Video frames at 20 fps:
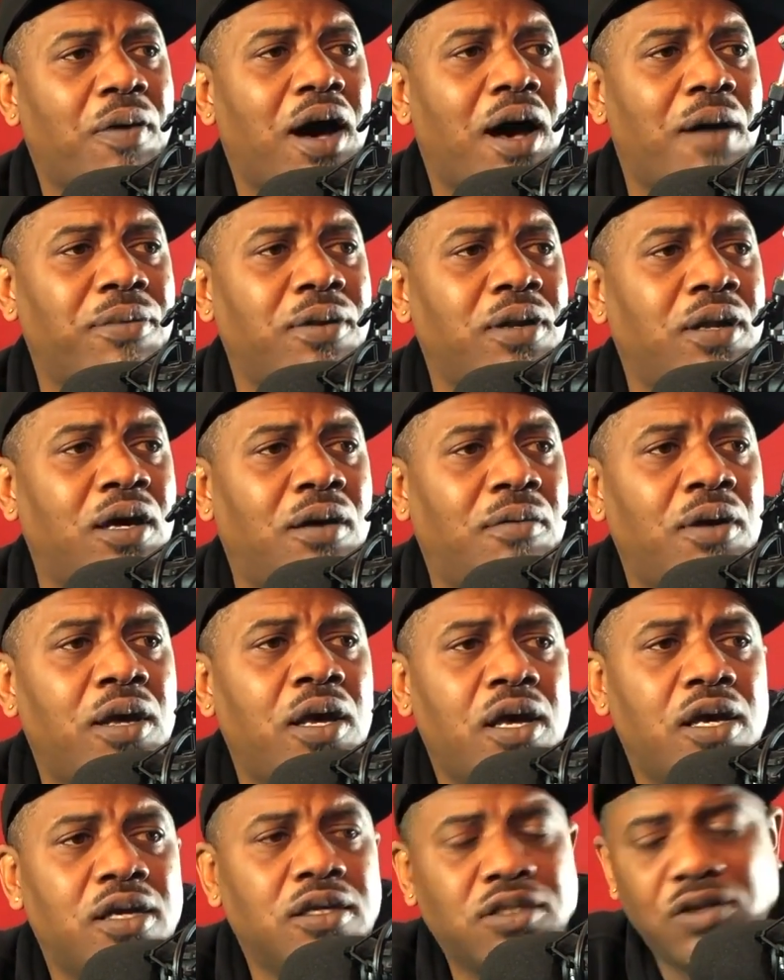popping up.
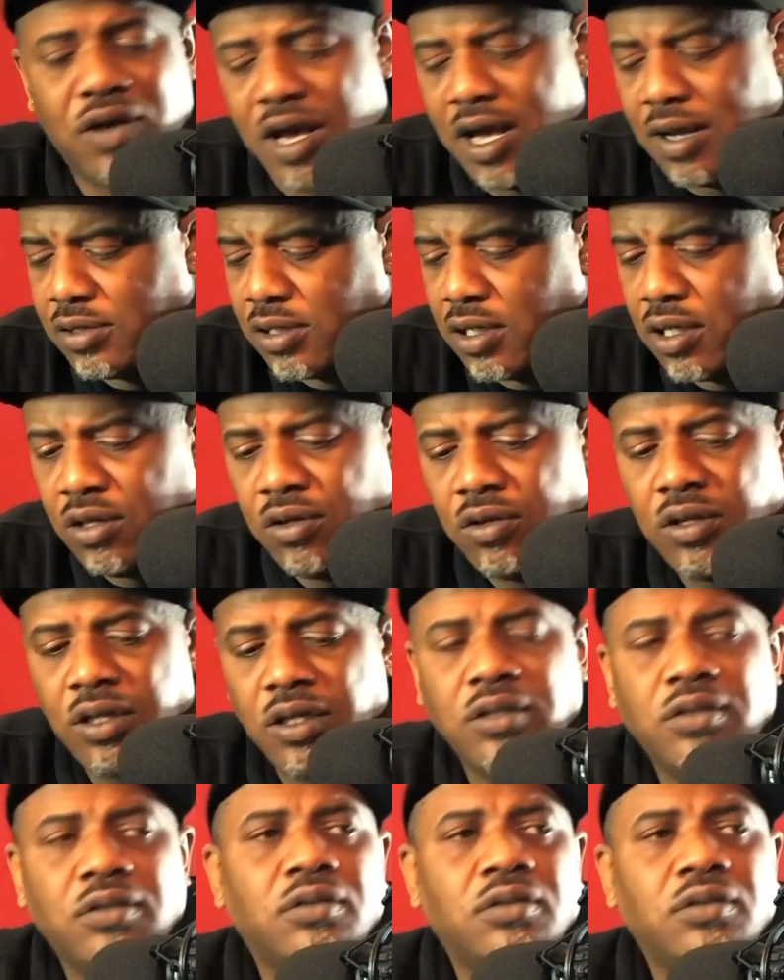So absolutely.